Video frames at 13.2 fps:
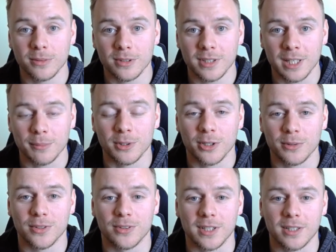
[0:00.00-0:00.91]
Let me know what you
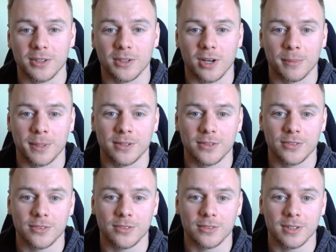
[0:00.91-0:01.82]
think in the
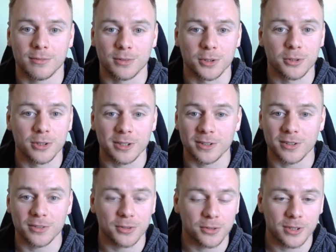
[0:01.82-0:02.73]
comments. If you agree or
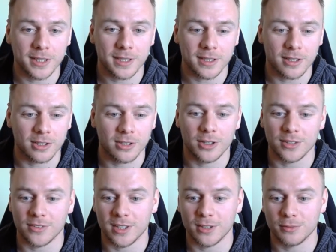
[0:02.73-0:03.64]
disagree, I'd like
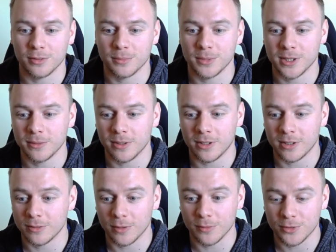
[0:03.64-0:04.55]
to hear from you.
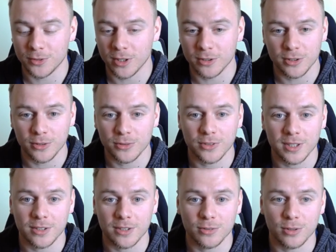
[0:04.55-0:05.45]
I've obviously only used
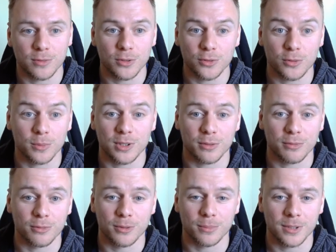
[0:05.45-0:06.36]
these, so if you use something
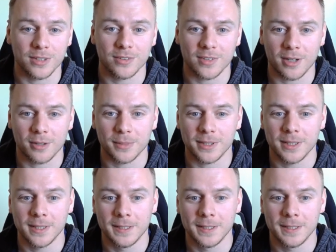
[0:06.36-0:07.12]
different, please tell me.